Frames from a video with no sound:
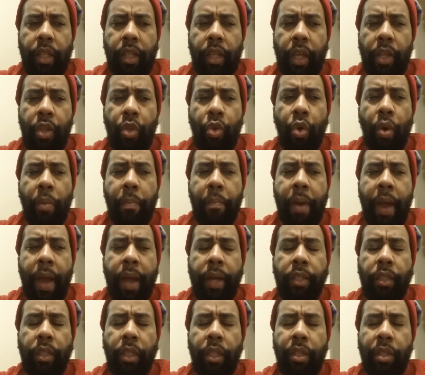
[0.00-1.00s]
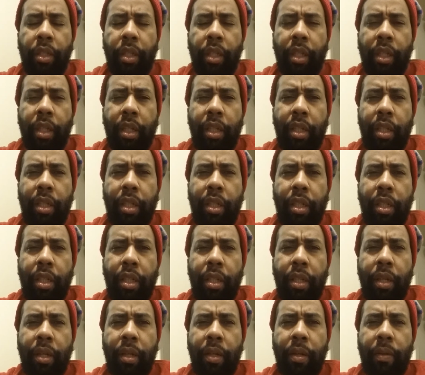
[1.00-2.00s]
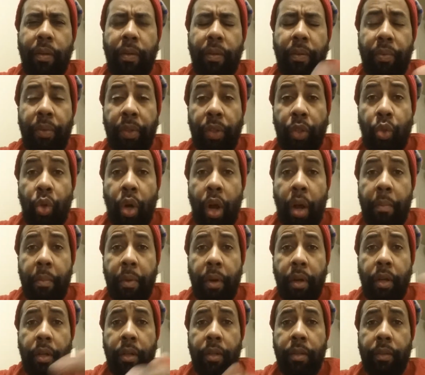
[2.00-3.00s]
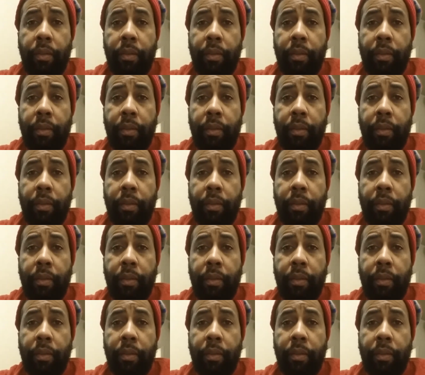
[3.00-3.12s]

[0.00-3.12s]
Can you imagine the trauma